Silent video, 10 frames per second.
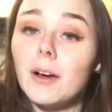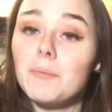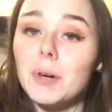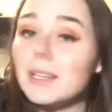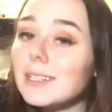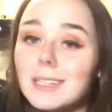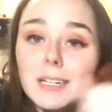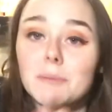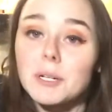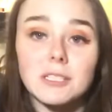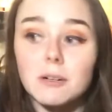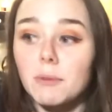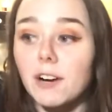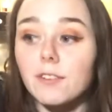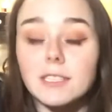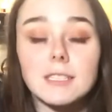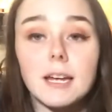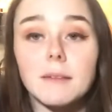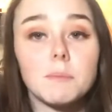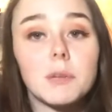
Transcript: but that's like a personal preference type